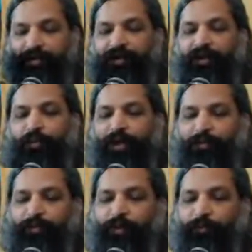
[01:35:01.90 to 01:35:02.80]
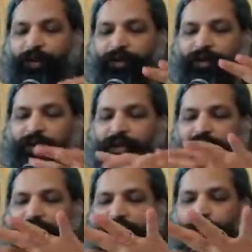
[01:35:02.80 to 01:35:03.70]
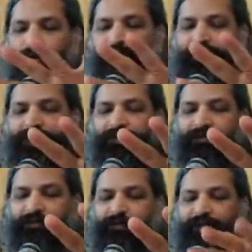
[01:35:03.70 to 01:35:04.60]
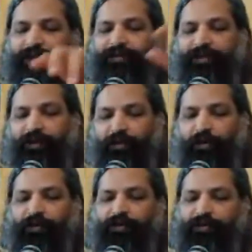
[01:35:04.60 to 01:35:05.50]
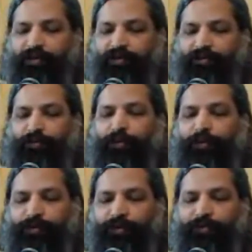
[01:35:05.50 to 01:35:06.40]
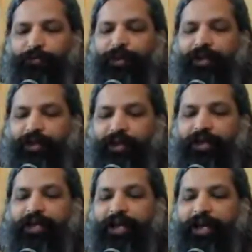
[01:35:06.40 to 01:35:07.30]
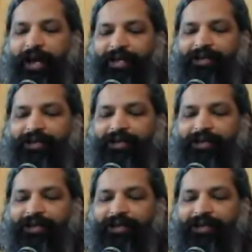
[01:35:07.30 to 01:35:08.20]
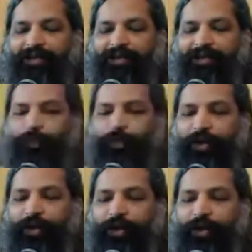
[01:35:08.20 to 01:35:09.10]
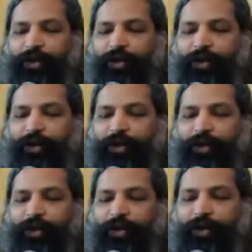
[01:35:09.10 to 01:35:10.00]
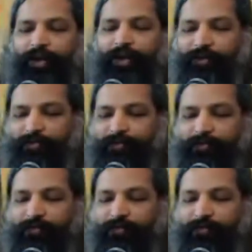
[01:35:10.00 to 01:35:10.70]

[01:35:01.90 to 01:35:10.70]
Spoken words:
the one Brahman in all things as conscious force of being, as well as pure awareness of conscious being.